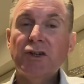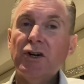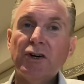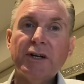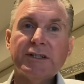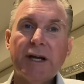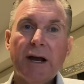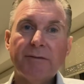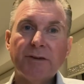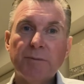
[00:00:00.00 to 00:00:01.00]
you're going to
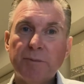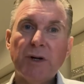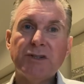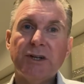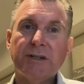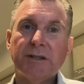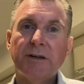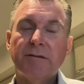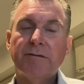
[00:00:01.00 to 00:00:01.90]
have to budget